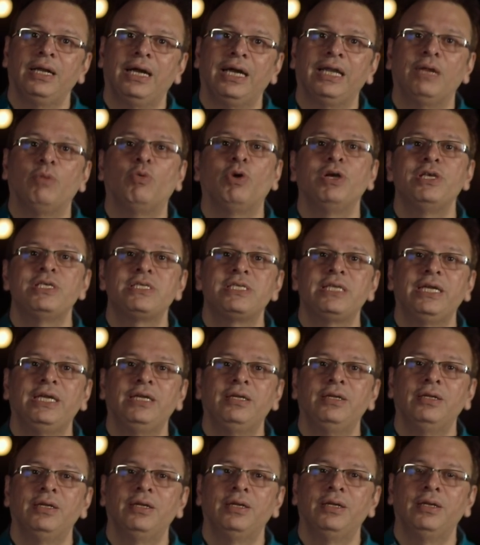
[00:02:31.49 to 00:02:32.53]
And a voice
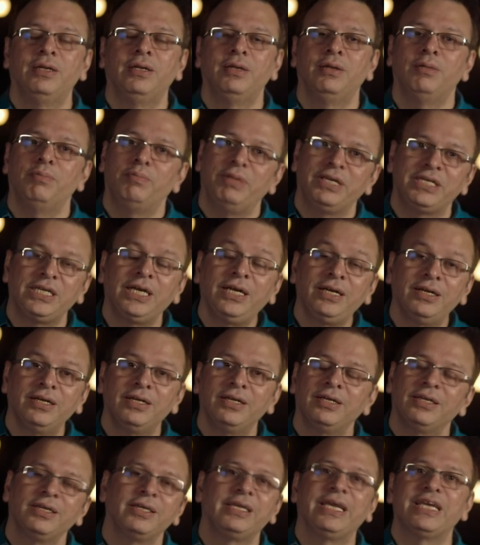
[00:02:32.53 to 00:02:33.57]
said, "Beta,
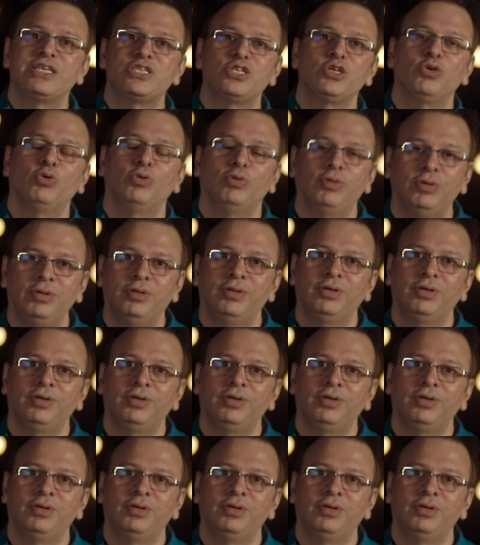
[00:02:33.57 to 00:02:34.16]
kaise ho?"